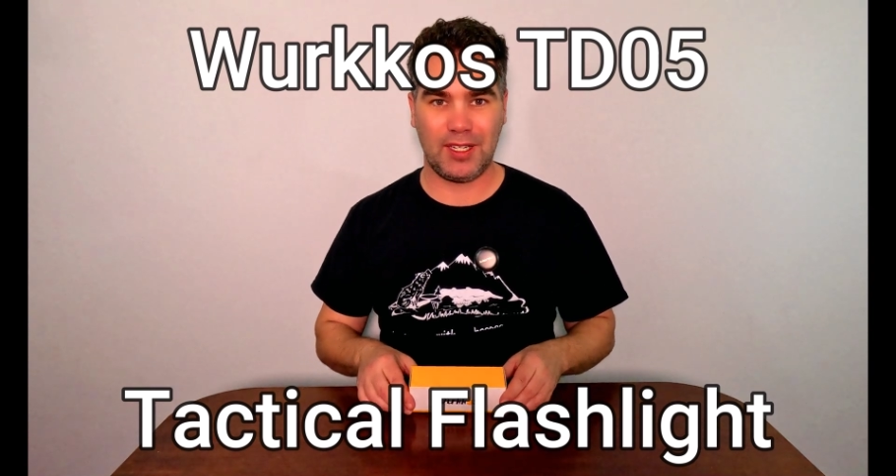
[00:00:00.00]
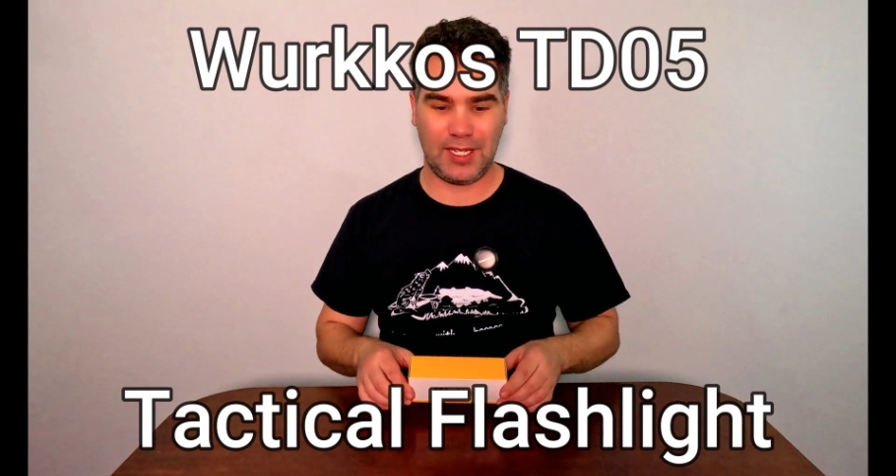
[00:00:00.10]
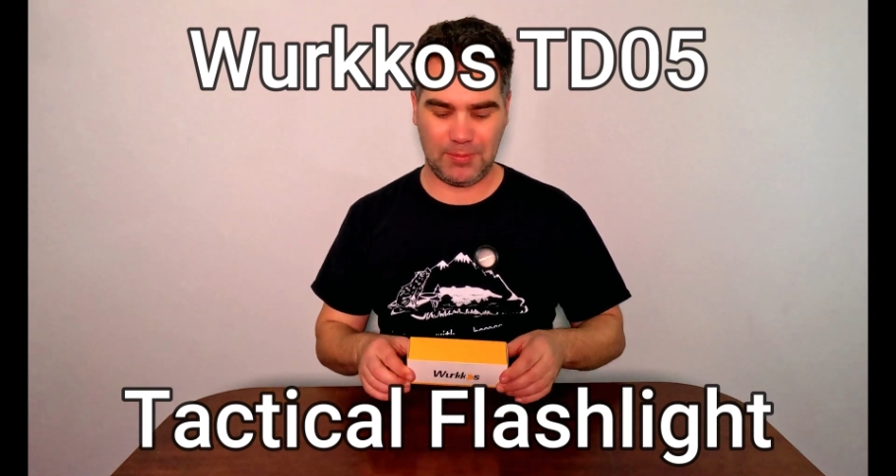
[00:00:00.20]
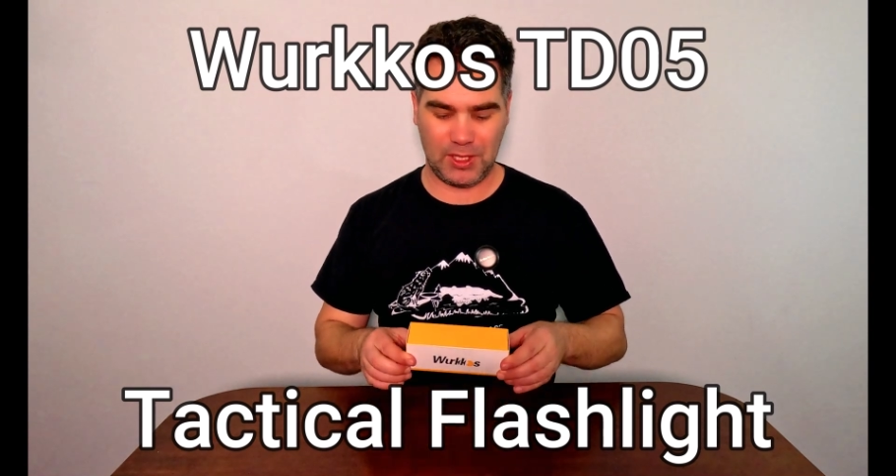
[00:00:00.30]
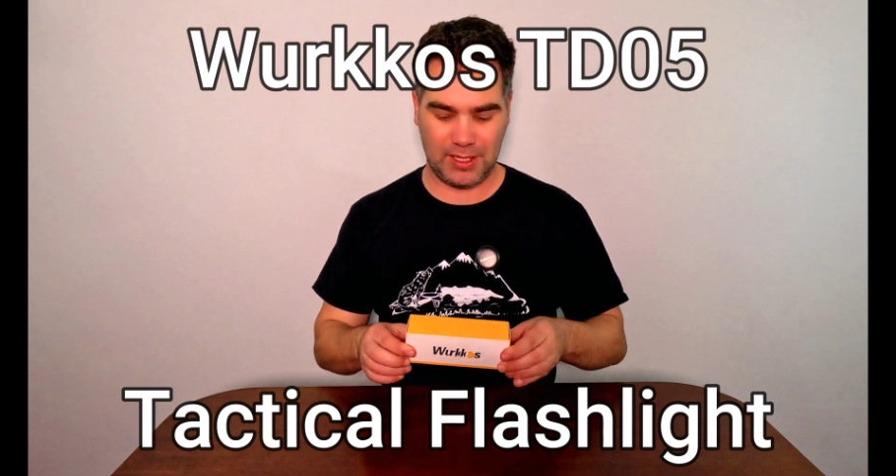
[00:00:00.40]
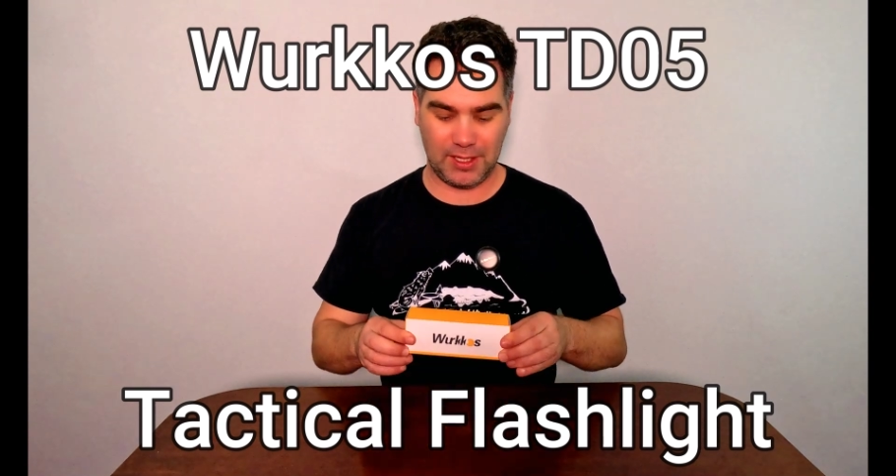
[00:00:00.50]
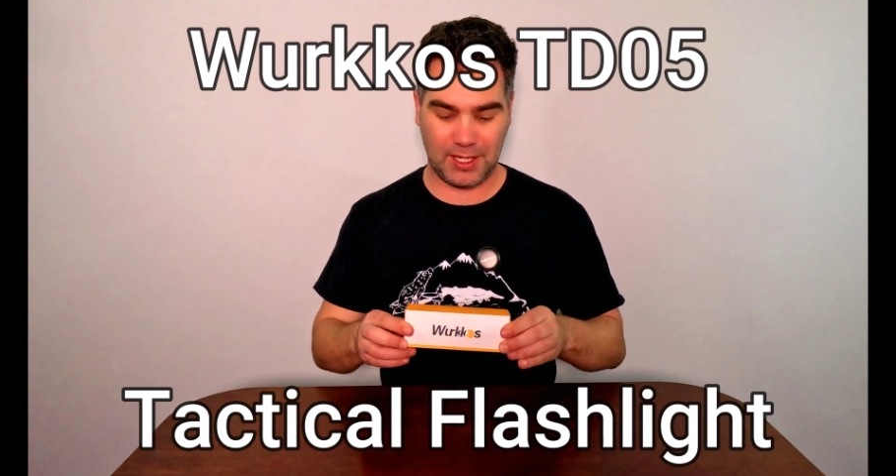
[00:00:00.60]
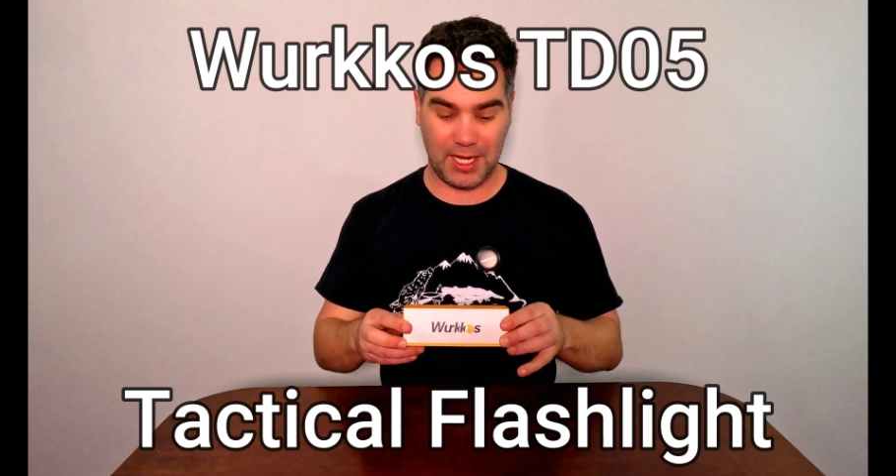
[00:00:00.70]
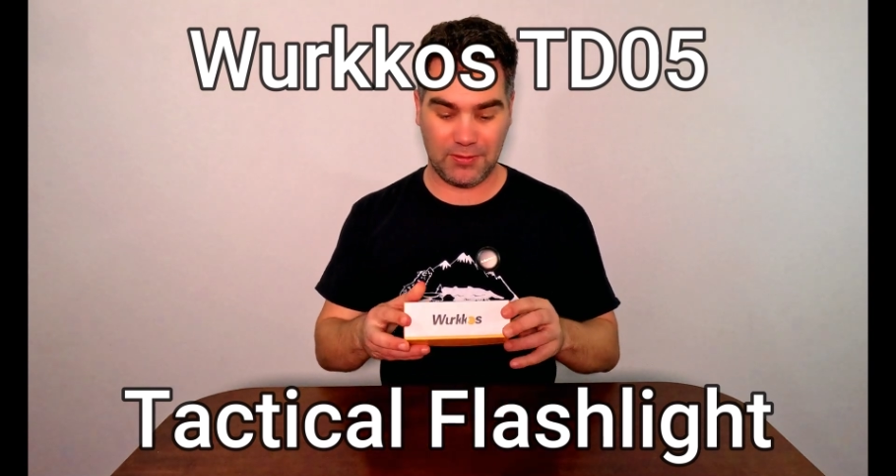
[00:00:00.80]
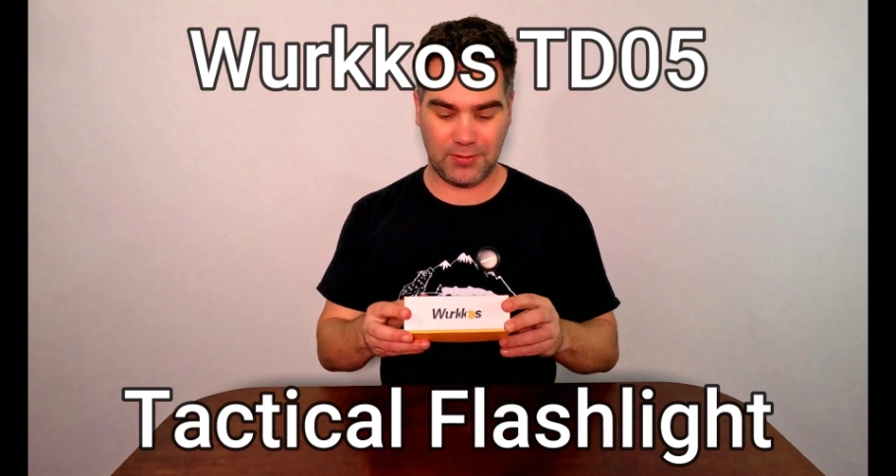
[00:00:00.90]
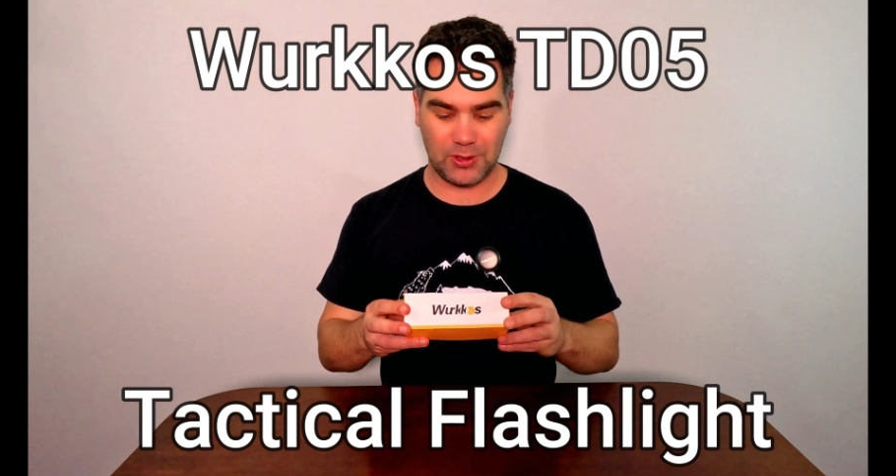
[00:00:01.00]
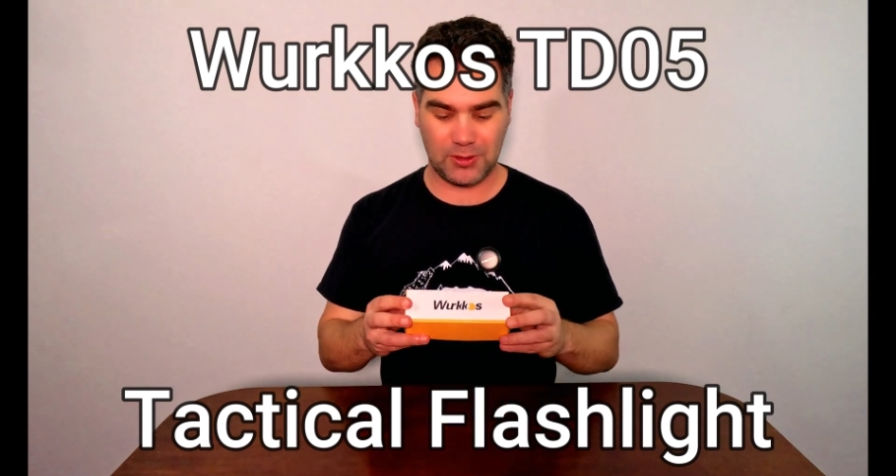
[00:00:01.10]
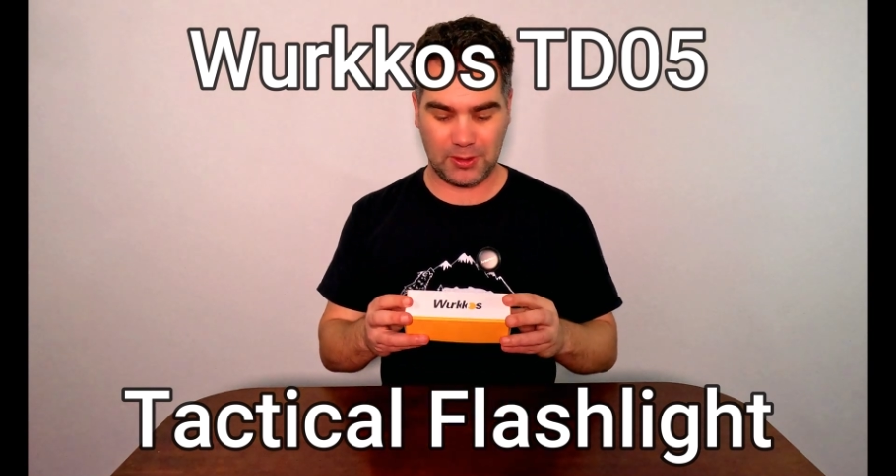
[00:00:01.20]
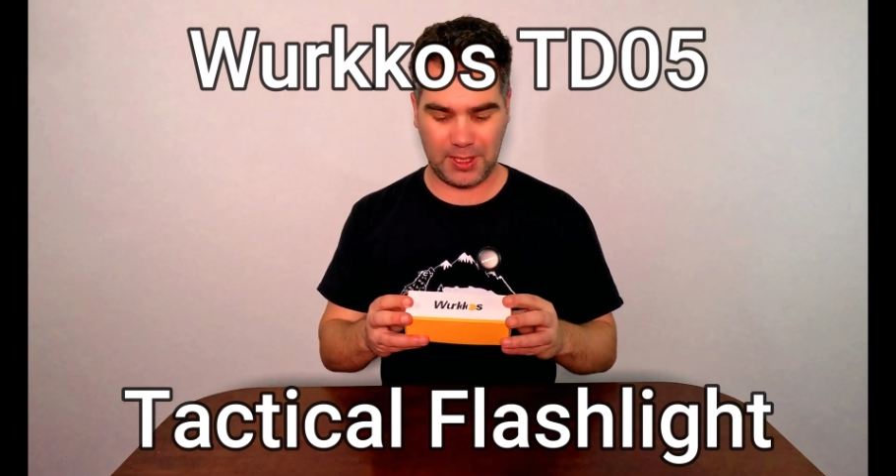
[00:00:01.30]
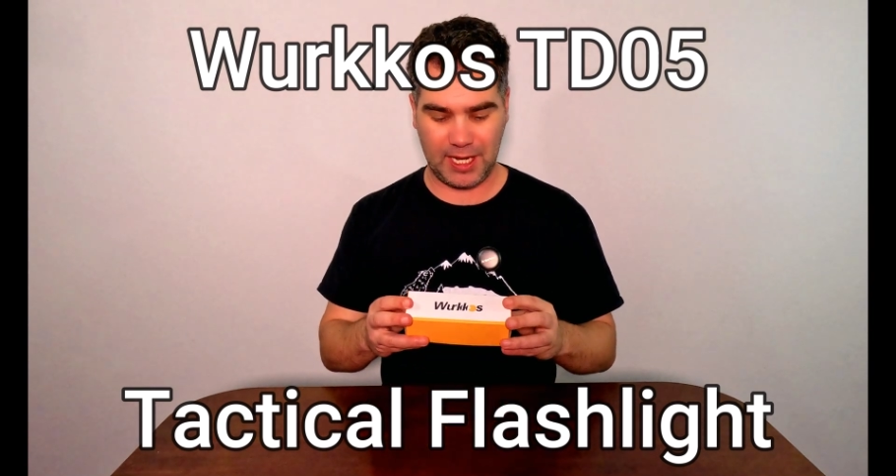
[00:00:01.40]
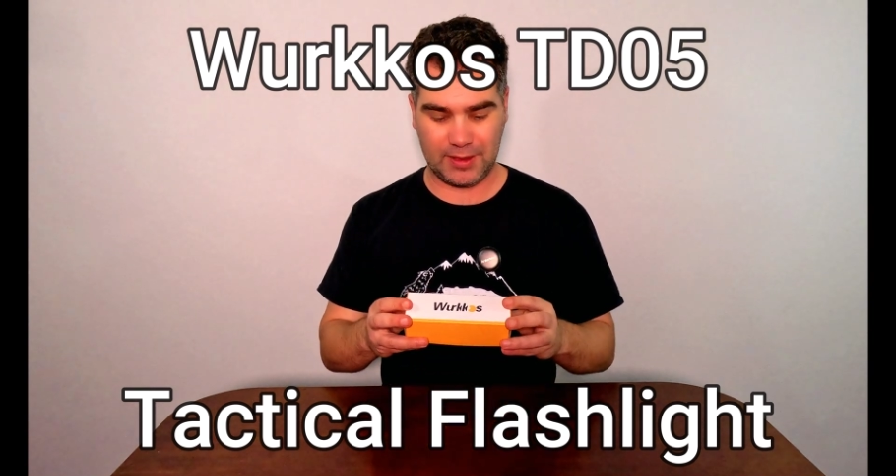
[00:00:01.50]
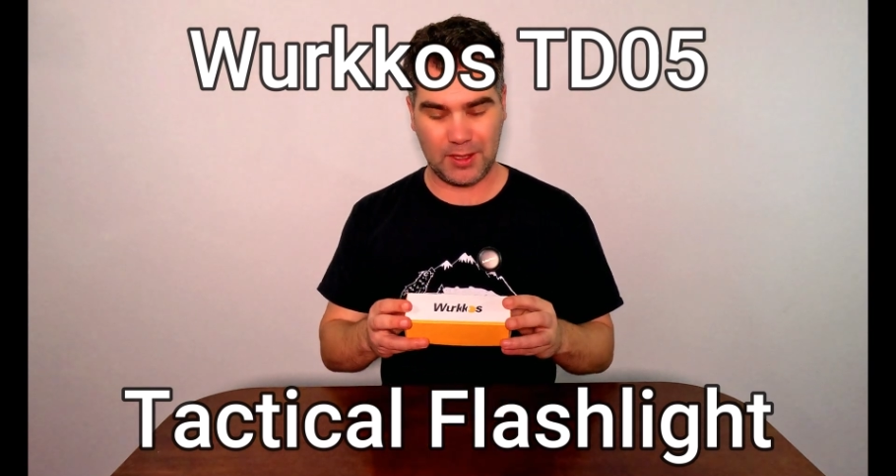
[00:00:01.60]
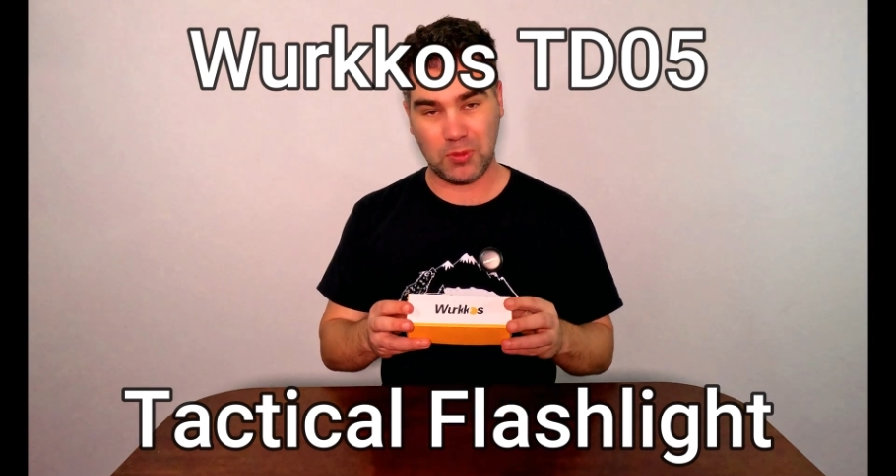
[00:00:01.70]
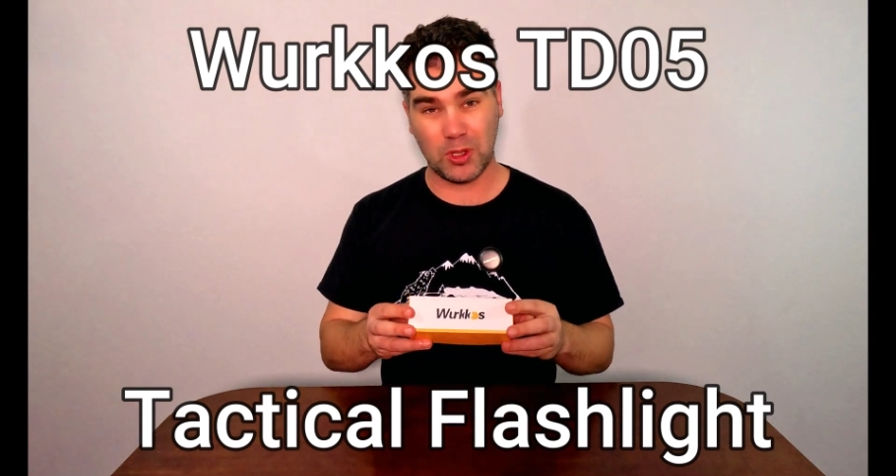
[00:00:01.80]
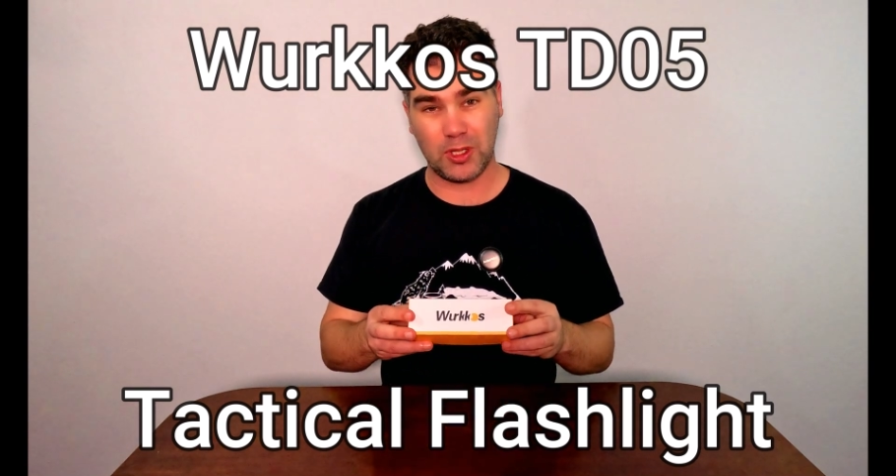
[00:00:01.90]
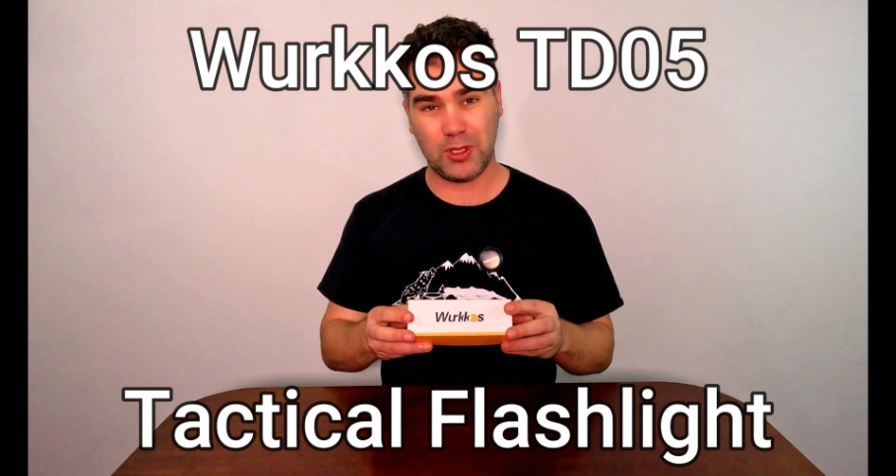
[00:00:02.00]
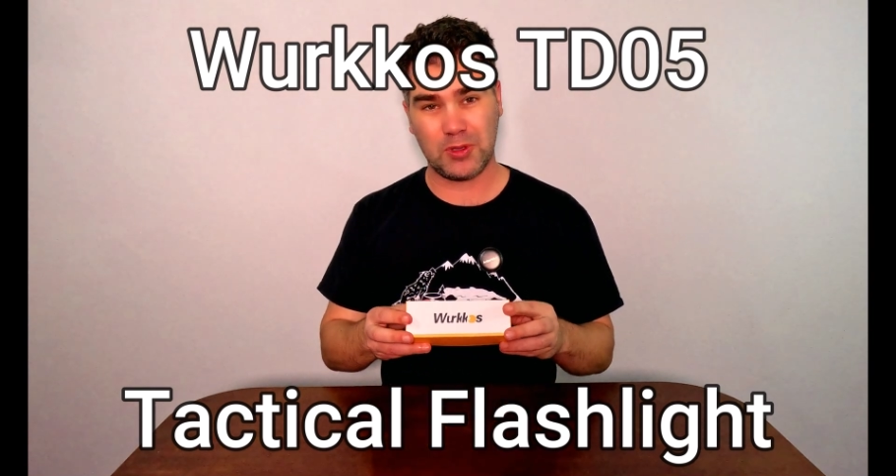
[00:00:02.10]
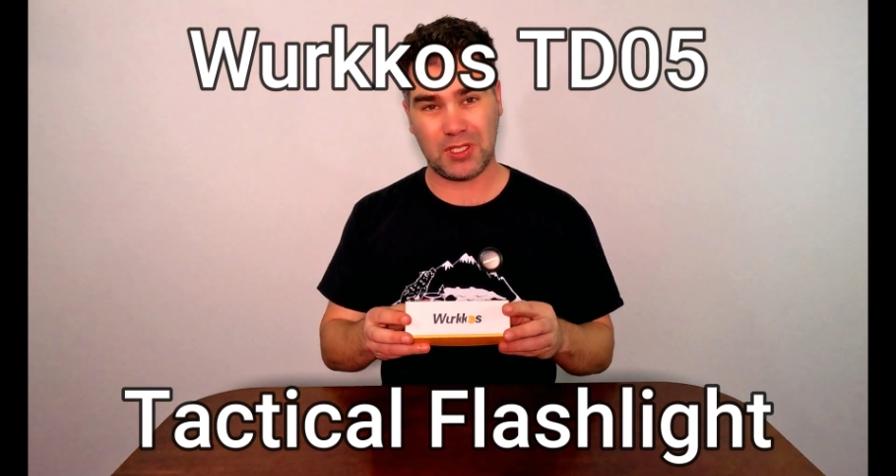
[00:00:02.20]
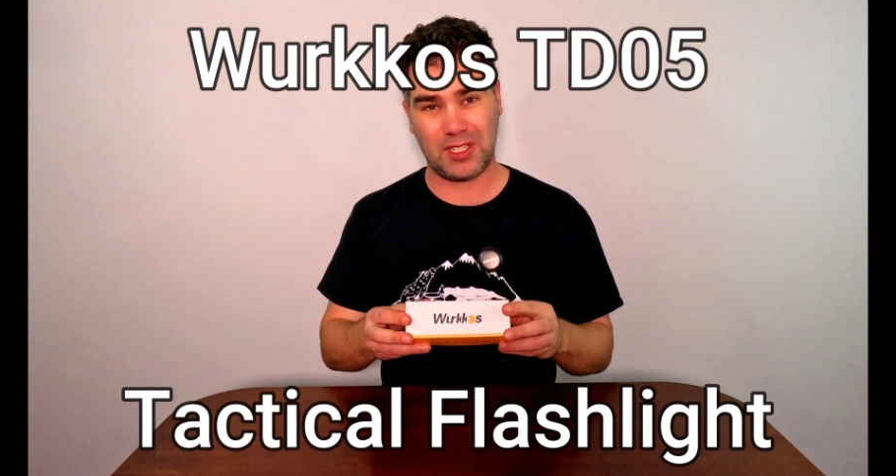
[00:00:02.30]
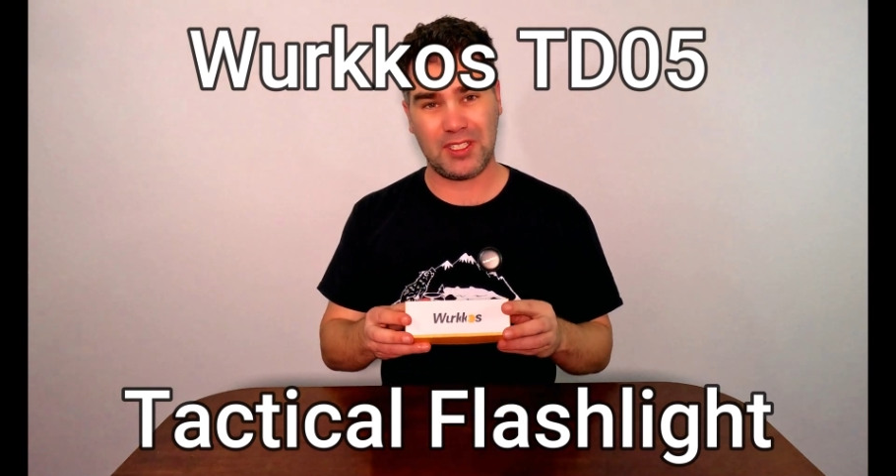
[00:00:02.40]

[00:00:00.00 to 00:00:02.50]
and I'm taking a first look at the Wurkkos